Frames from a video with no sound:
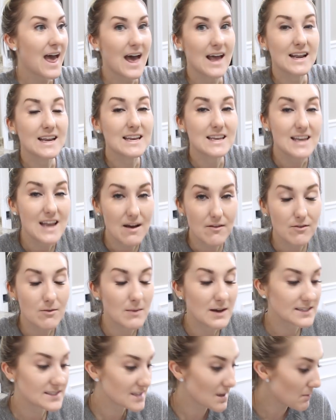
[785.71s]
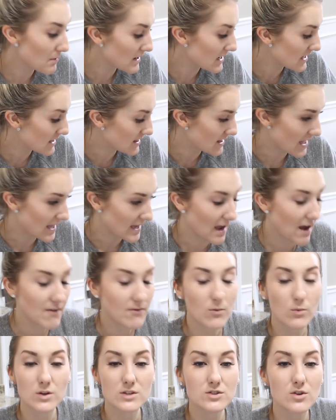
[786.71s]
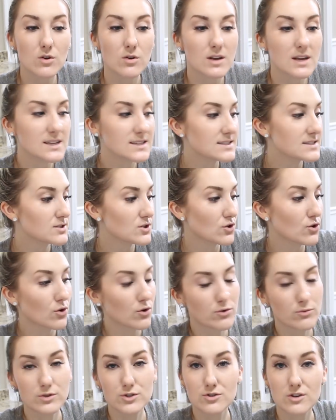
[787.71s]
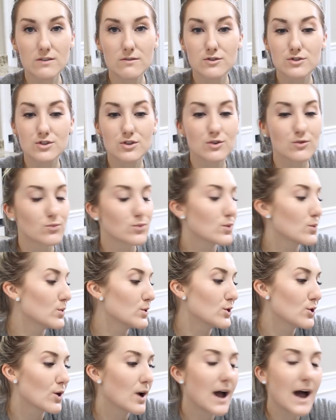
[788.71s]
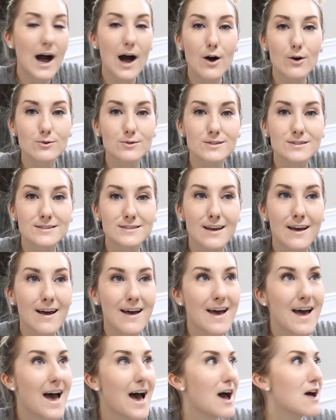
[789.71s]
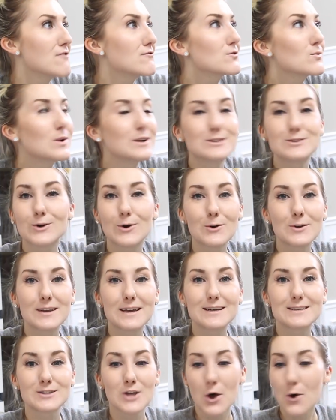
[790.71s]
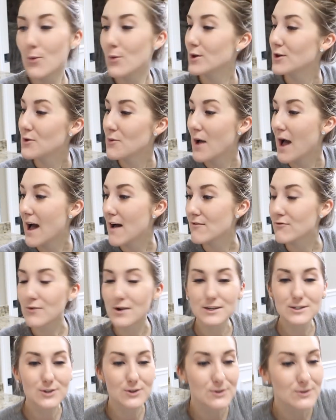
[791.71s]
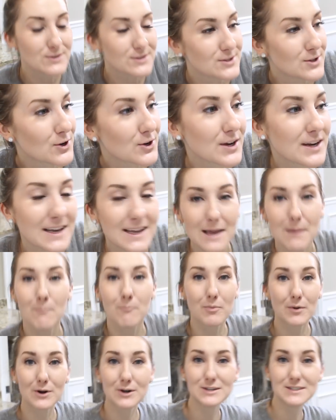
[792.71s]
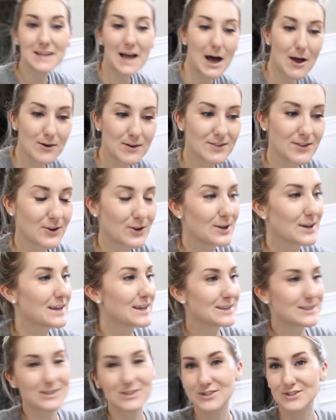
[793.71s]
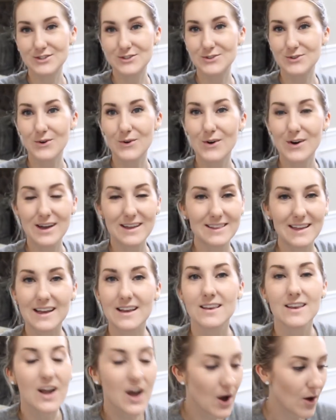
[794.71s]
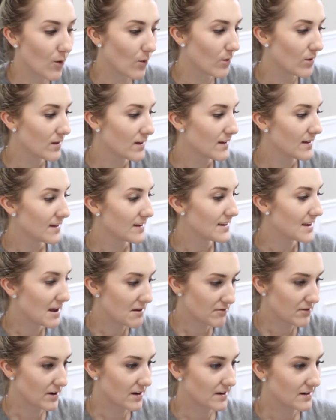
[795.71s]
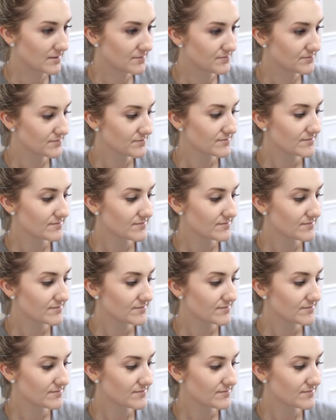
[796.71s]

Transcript: And he never messed up anything. Everyone told us your golden retriever is gonna ruin your house. Everyone told us when you have rentals, they're gonna get burned down, they're gonna get destroyed. Like no, never.